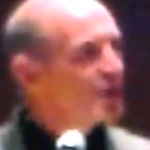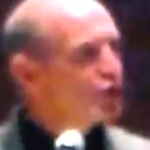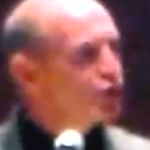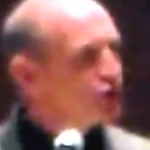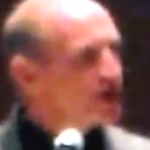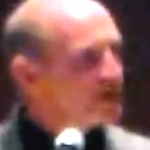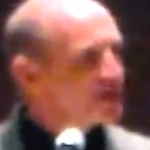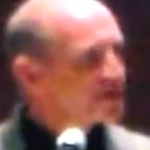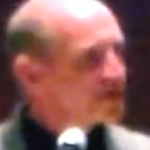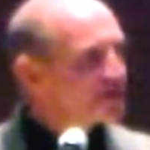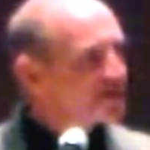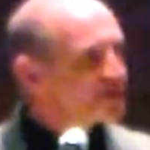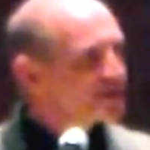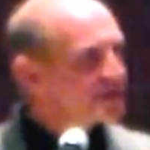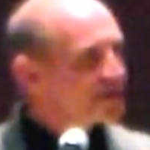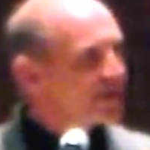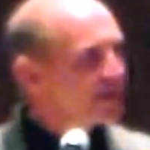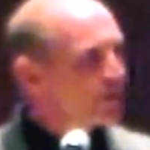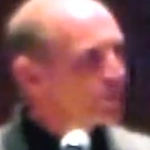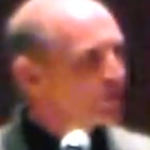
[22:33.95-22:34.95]

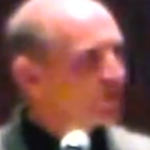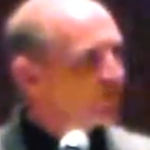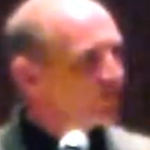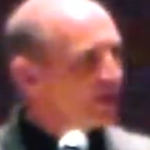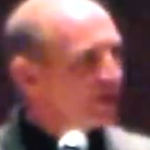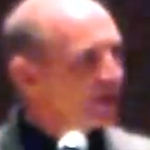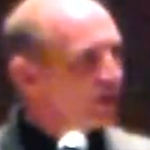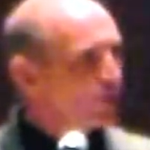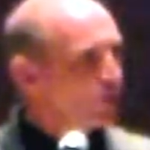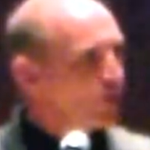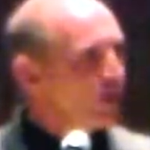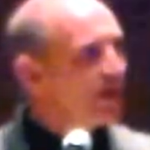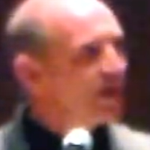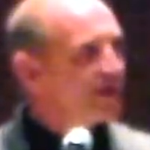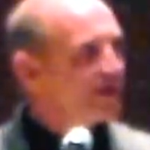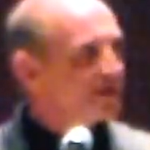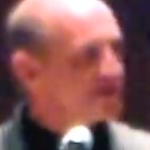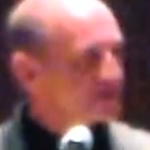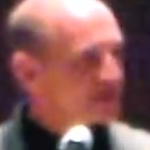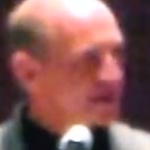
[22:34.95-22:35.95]
Jesus, in a prophetic
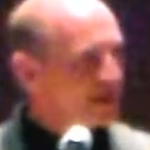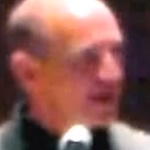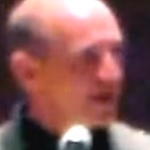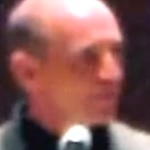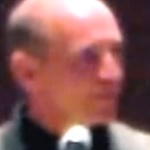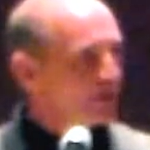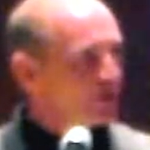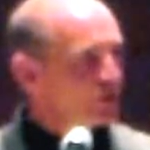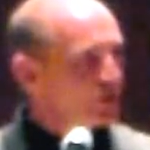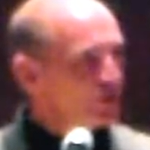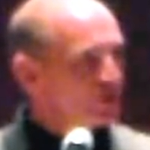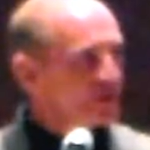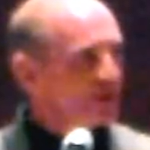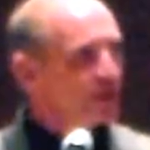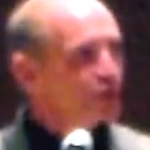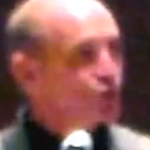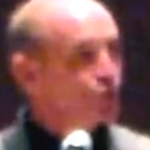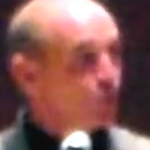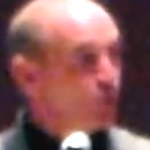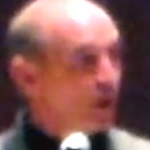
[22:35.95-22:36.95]
way, is saying by
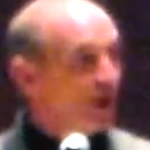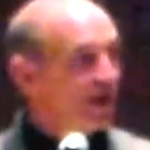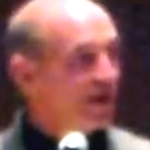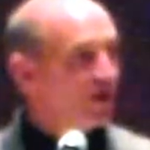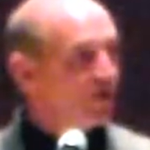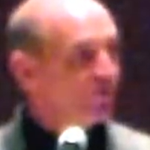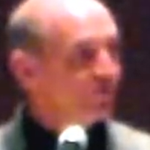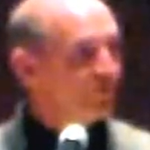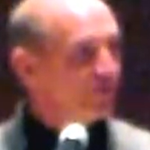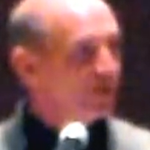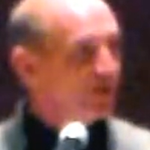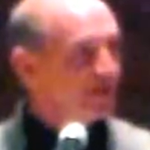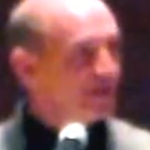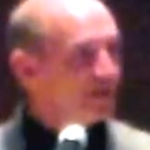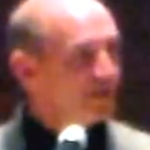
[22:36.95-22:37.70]
choosing 12,